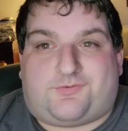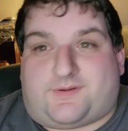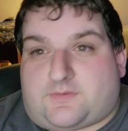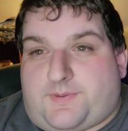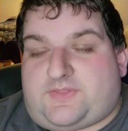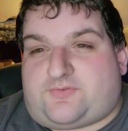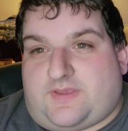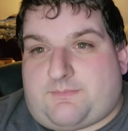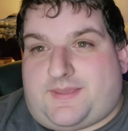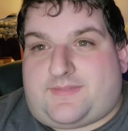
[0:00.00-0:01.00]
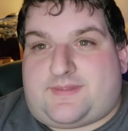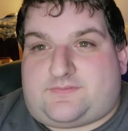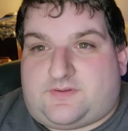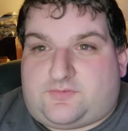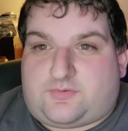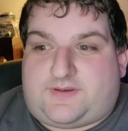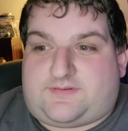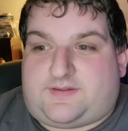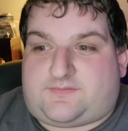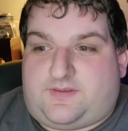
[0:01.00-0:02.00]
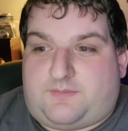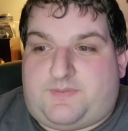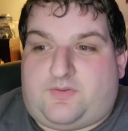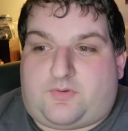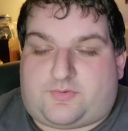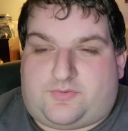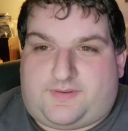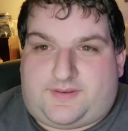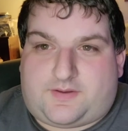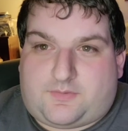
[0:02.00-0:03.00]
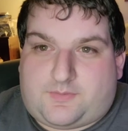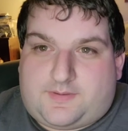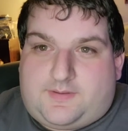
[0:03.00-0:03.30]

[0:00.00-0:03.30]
Directed by the same man that did Dirty Dancing, Emil Ardolino.